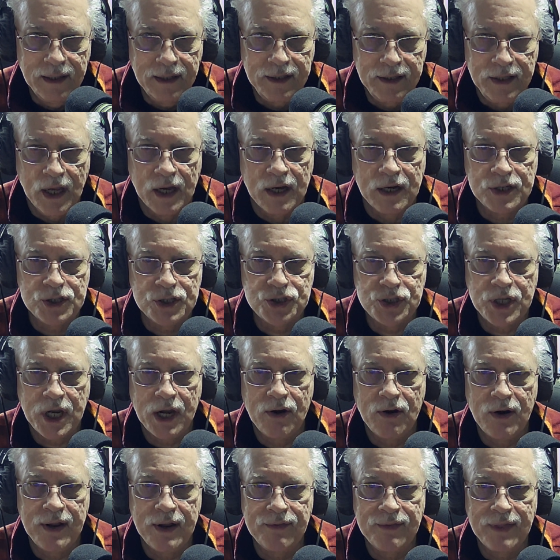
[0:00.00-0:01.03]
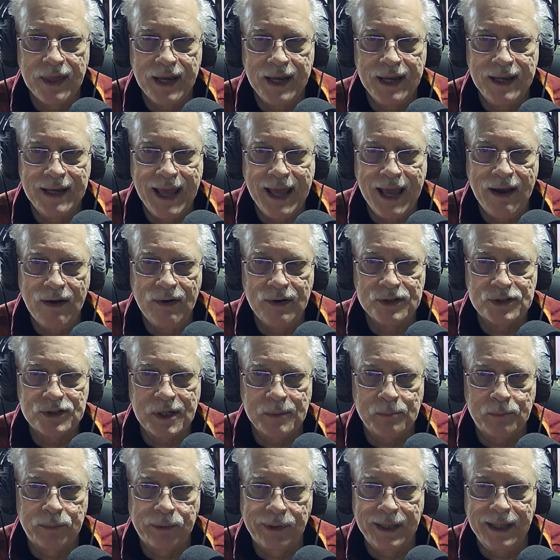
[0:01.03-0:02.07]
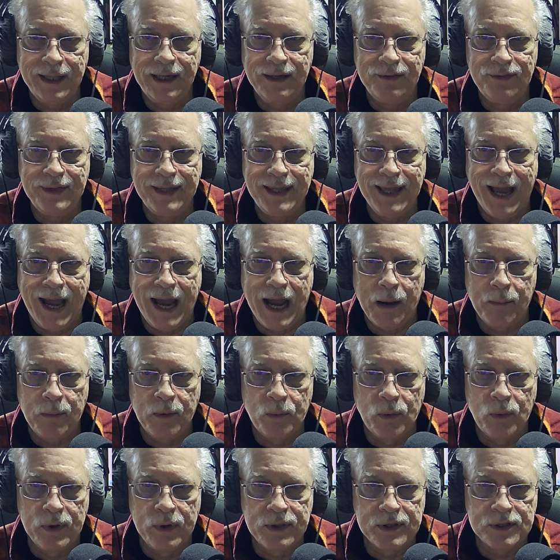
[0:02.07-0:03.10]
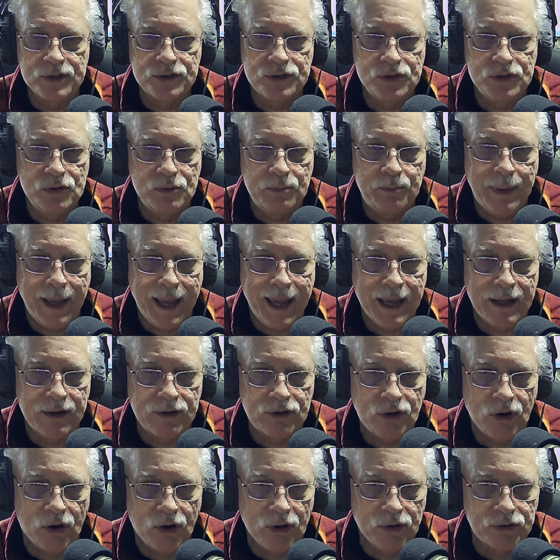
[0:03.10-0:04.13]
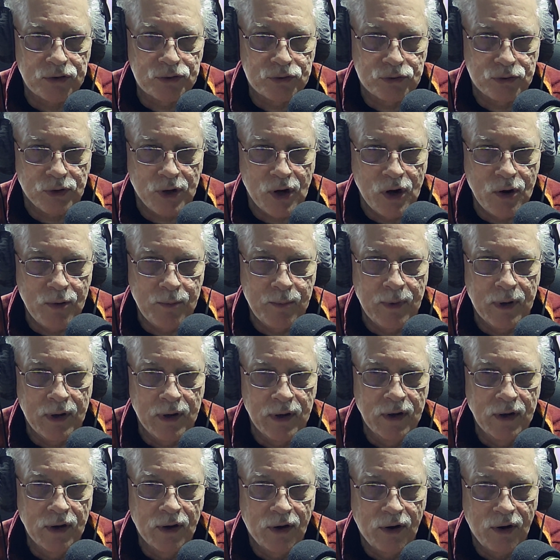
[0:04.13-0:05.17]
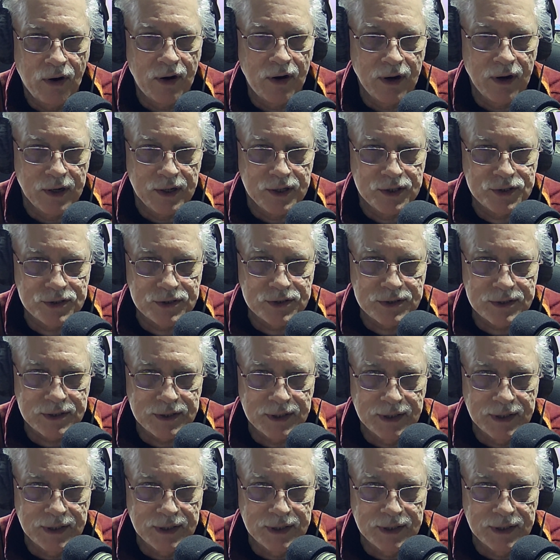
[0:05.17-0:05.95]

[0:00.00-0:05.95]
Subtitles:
Young sharing that he now has completed the album with his new band called Chrome Hearts.